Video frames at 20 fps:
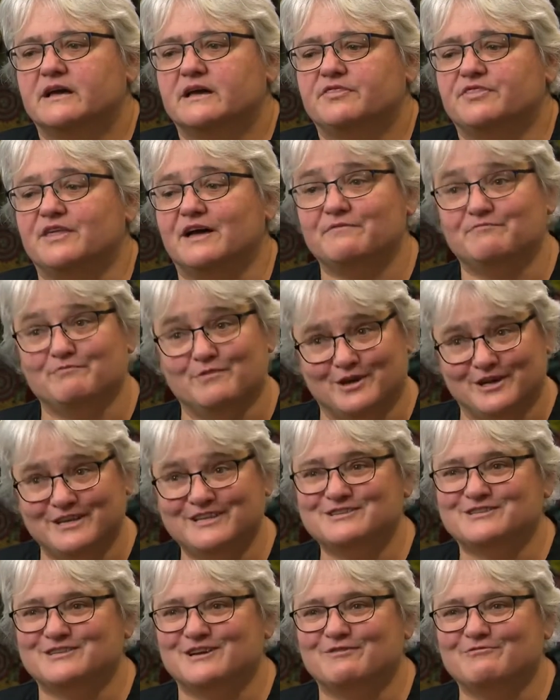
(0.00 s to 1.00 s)
That
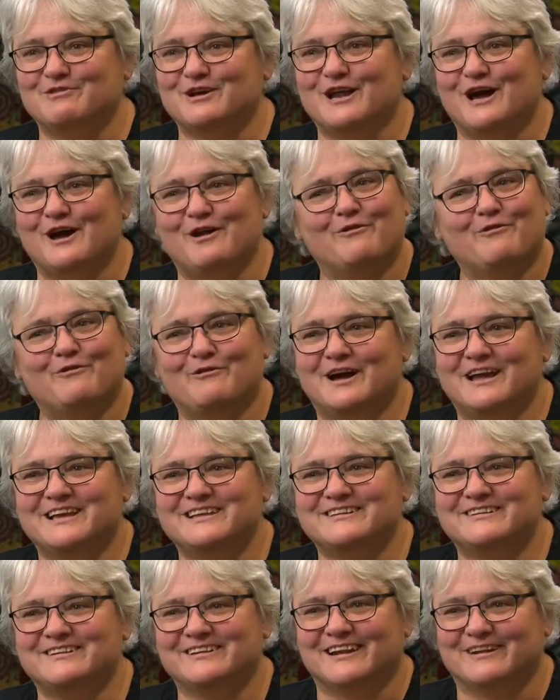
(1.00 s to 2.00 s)
means that we don't
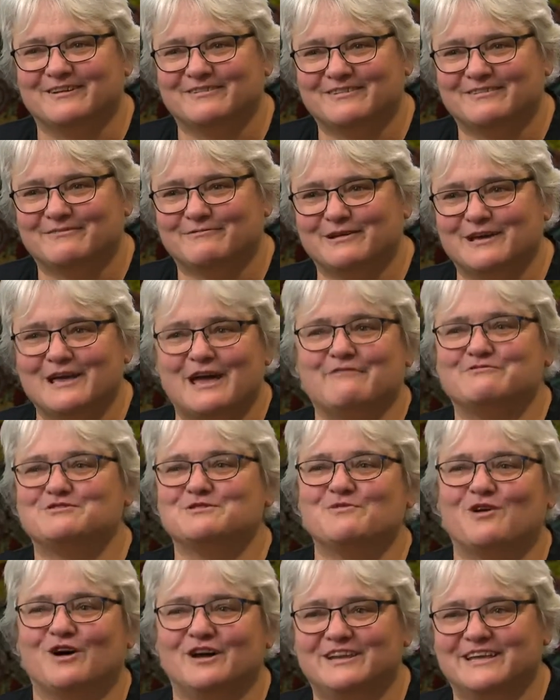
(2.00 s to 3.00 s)
always, we have
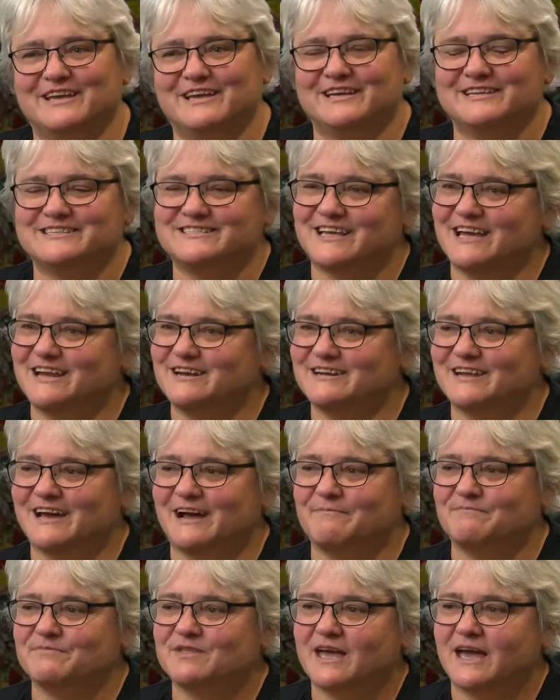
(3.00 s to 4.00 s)
some ideas and
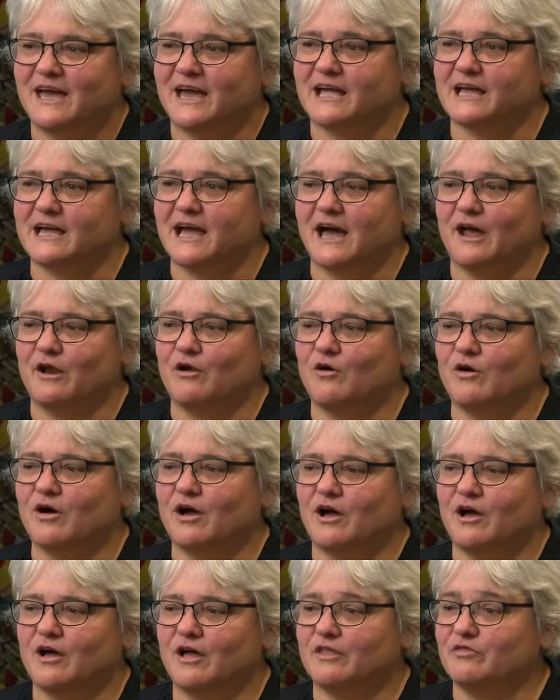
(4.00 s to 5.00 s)
it can't,
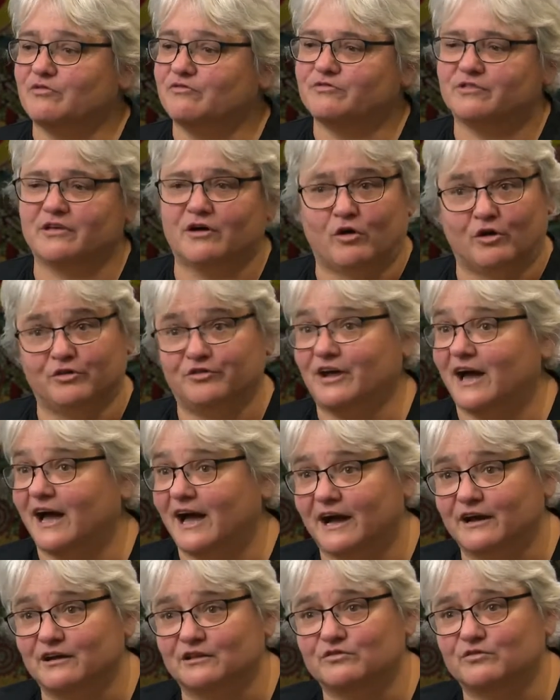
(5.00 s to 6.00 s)
and on
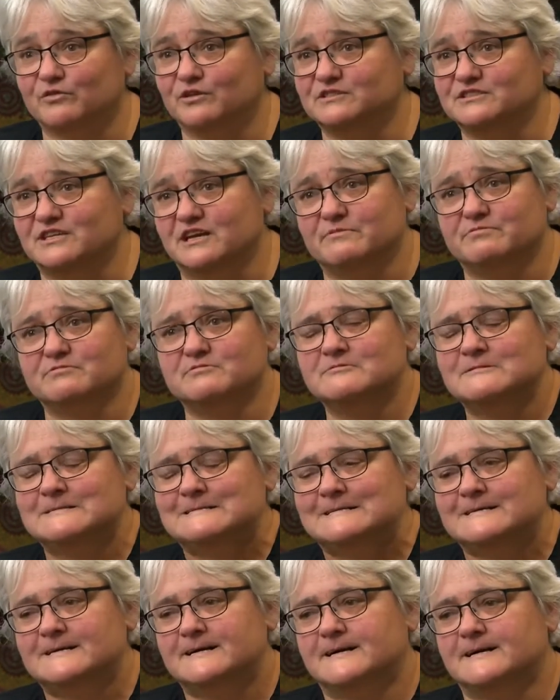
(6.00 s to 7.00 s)
targets, for example,
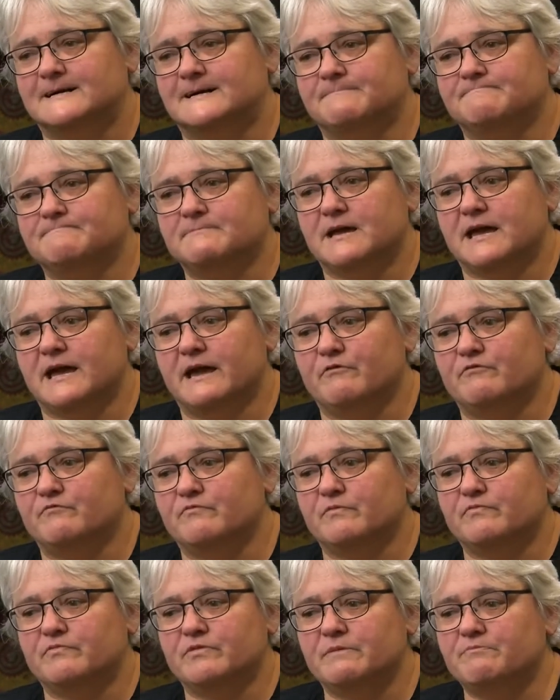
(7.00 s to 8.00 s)

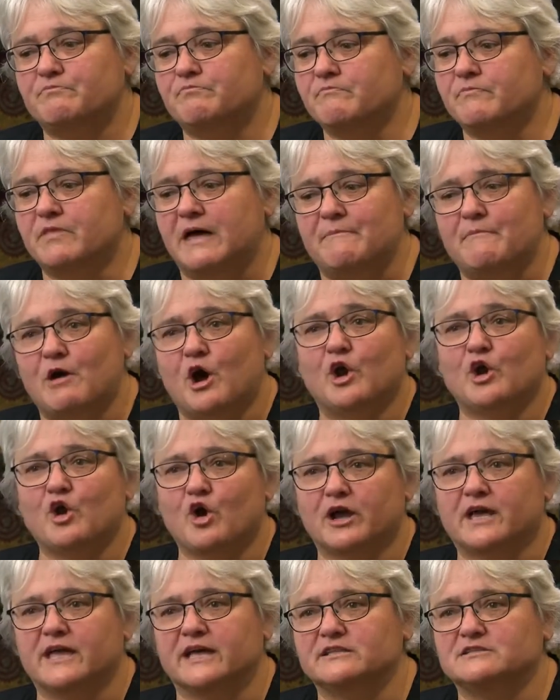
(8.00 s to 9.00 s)
and they might
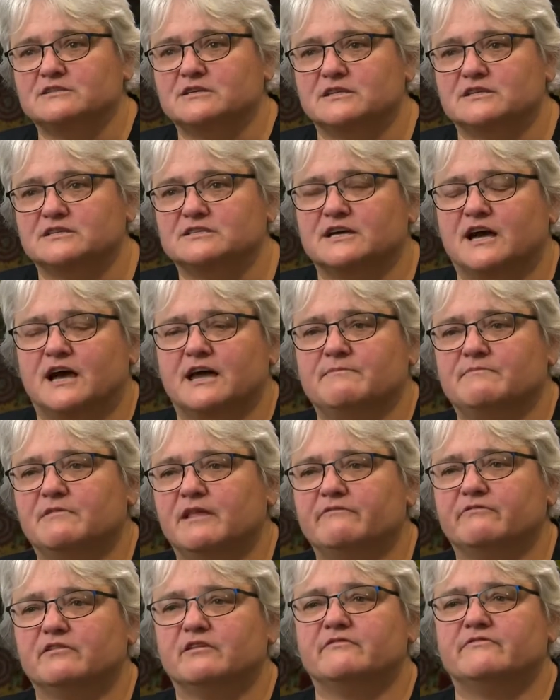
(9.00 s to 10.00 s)
not get to the same
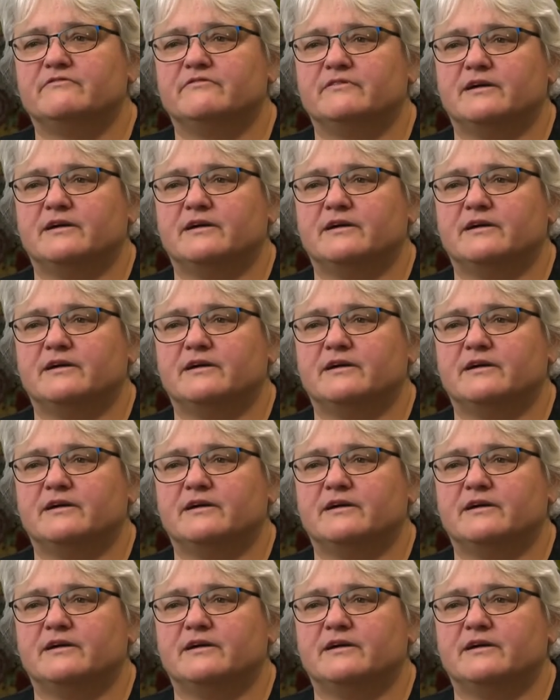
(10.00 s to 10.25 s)
level of